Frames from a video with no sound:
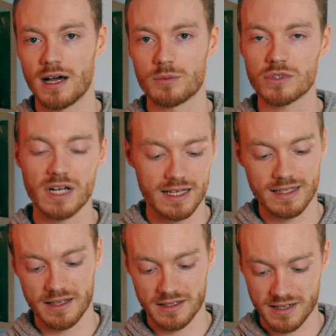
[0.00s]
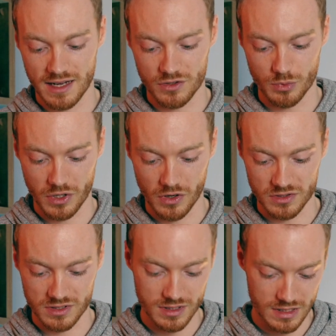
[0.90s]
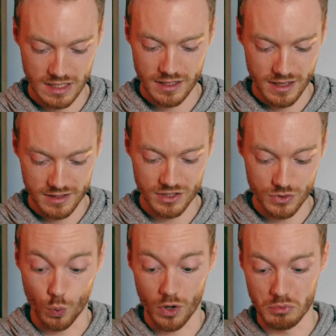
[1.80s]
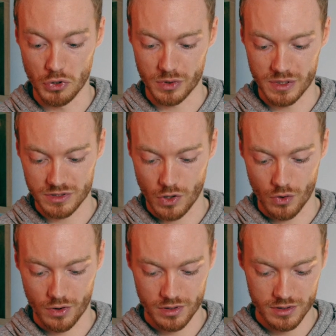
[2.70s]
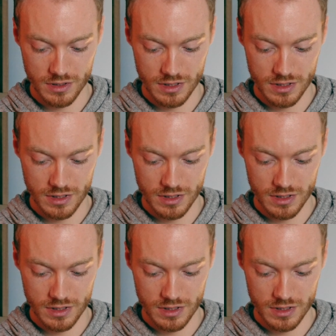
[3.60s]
I'm not going to add that in the title because it's just one book that's horror.